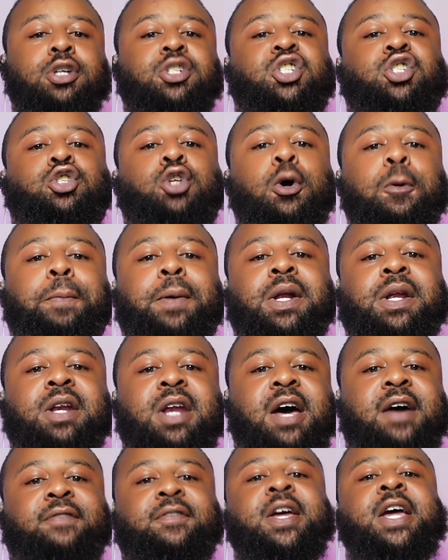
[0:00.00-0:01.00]
If you're stupid
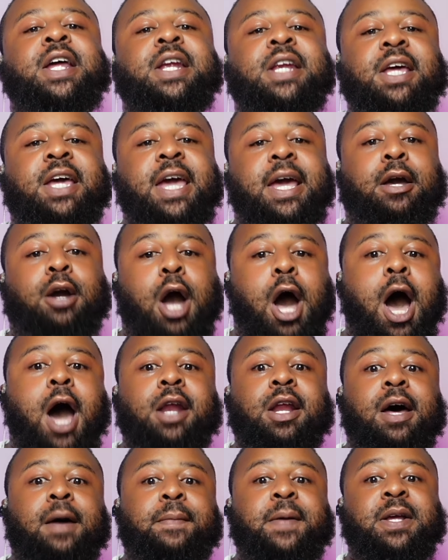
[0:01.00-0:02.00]
enough to get
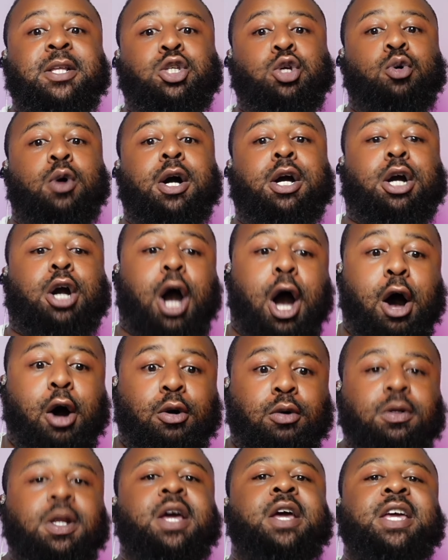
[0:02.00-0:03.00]
caught up in a
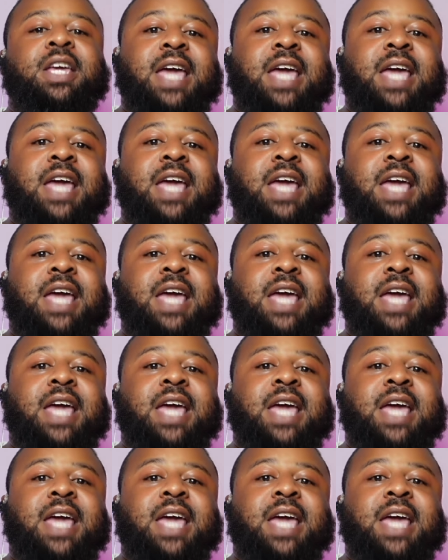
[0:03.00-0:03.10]
cult,